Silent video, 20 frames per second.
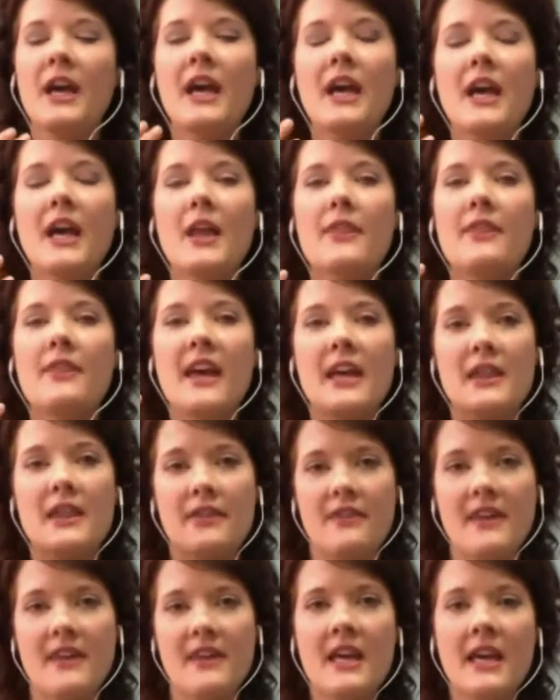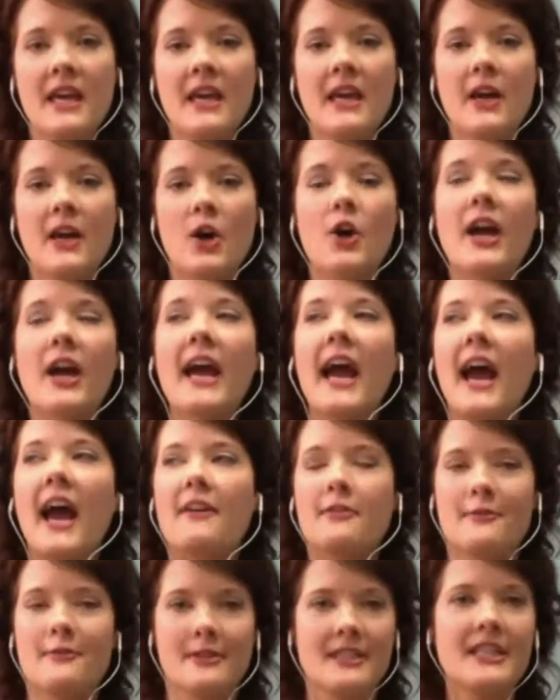they think, okay, I
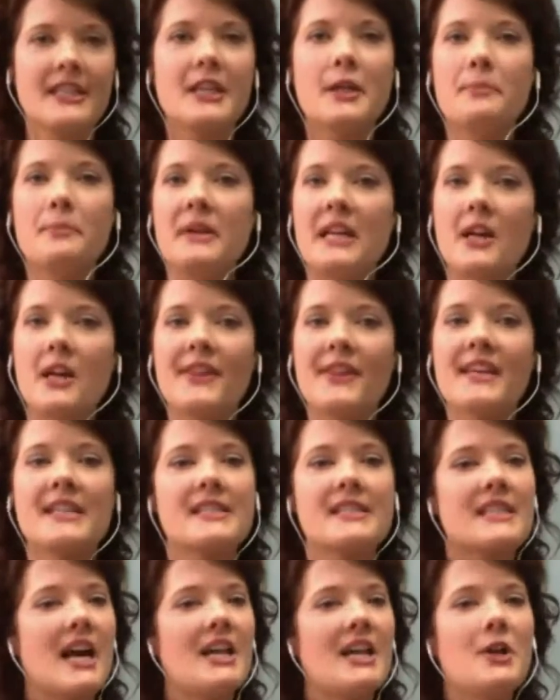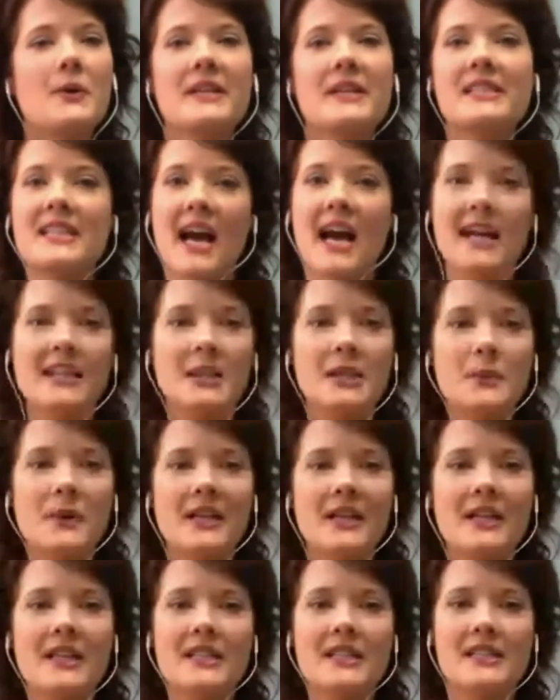have a really good beat on this. I know exactly
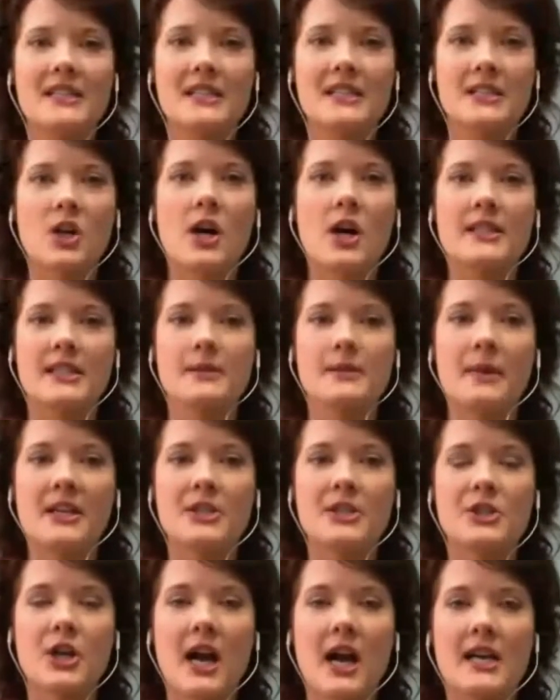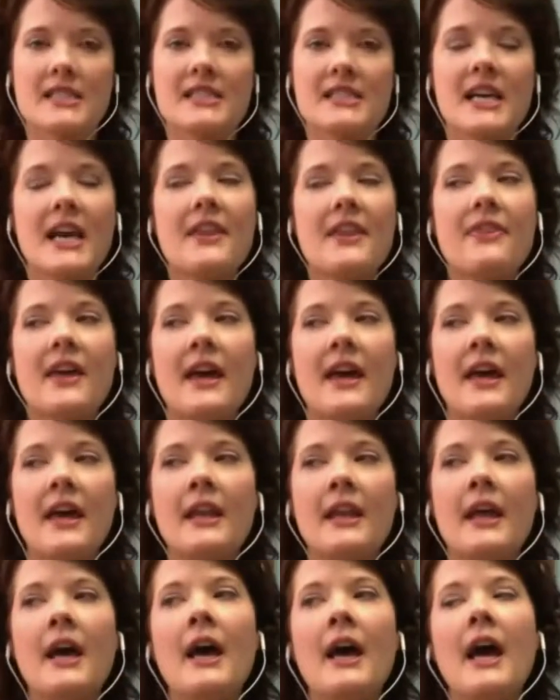what it is that's causing my stress. And
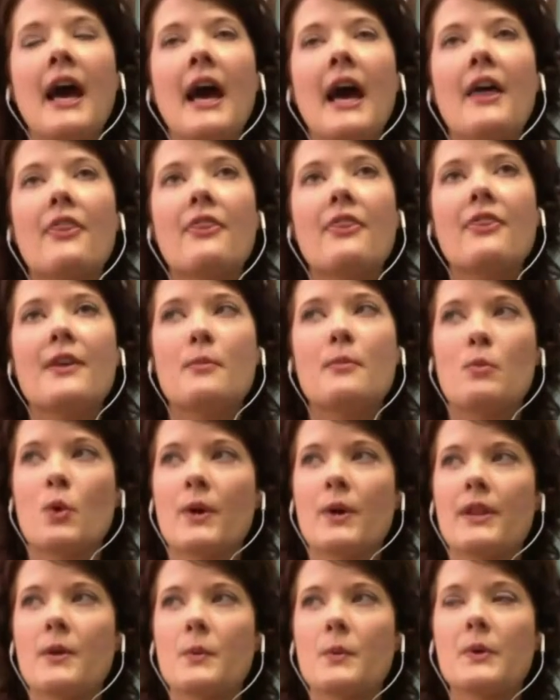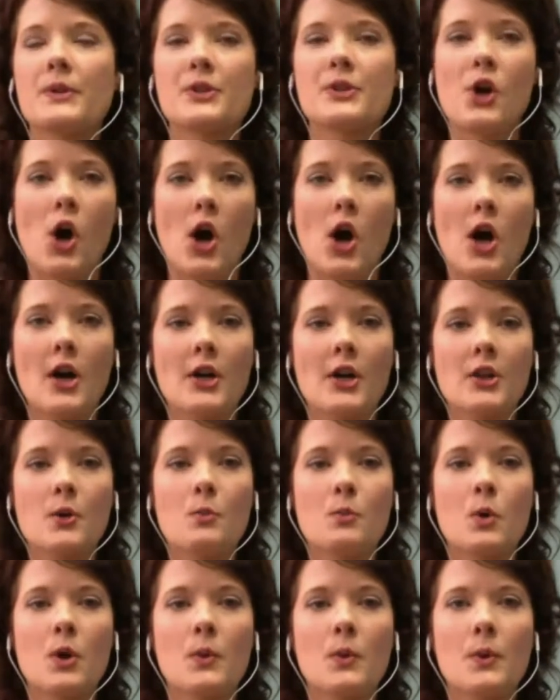then the more that we'll talk, the
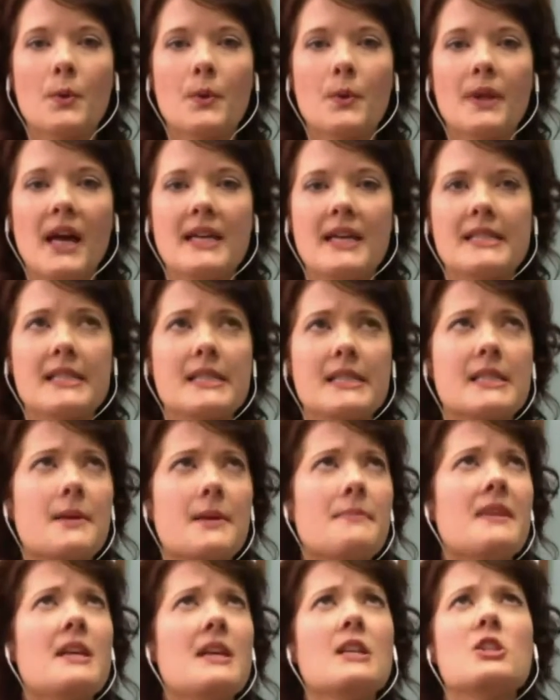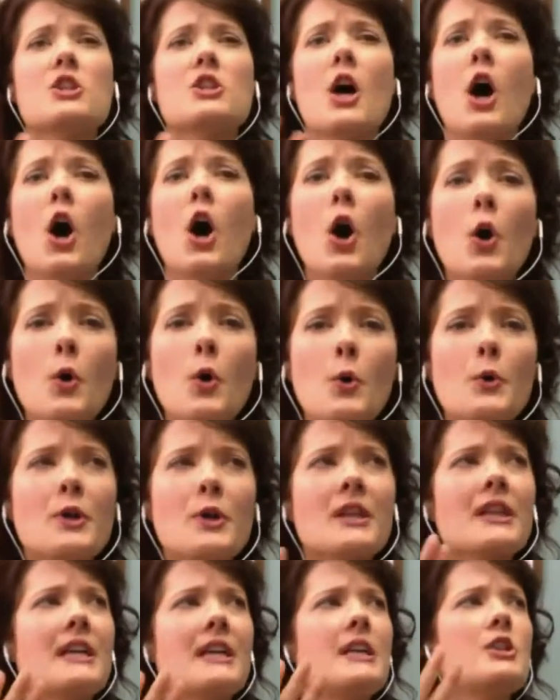more we'll realize it's something
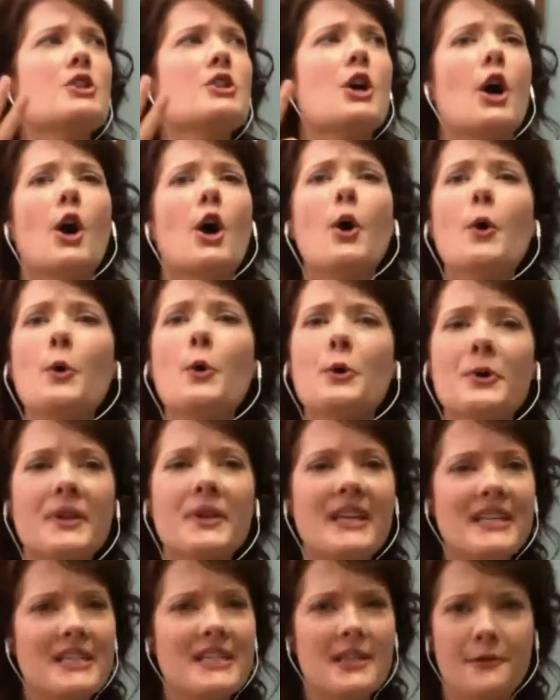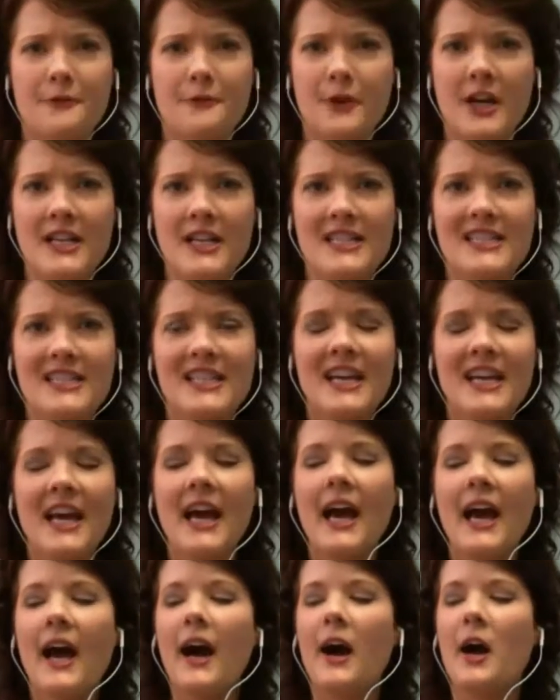totally, totally different.
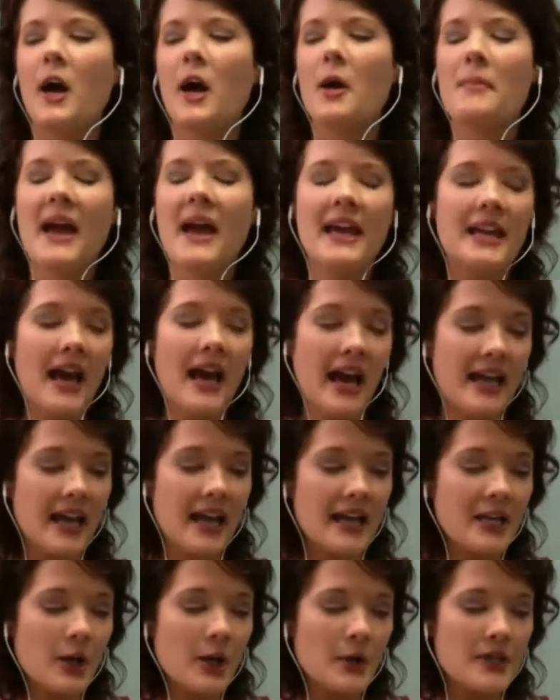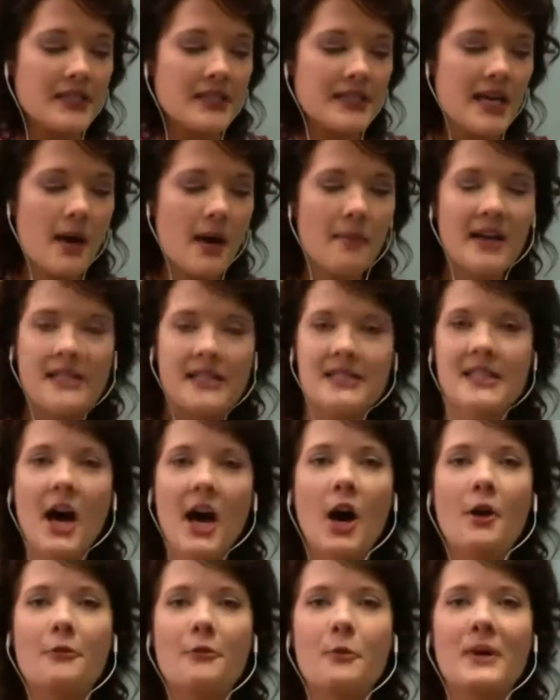And I noticed that
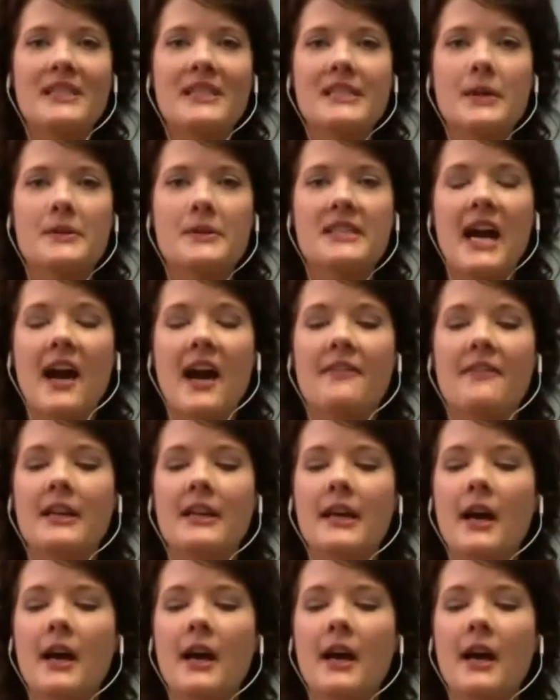myself once I was having